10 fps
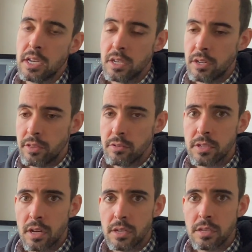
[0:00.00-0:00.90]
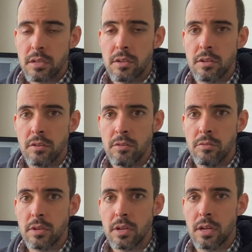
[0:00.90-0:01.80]
you know, those guys
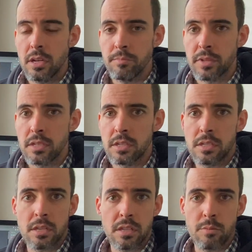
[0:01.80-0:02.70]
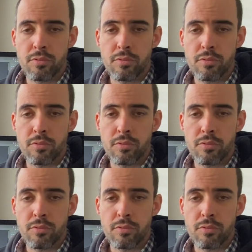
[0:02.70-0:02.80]
who consistently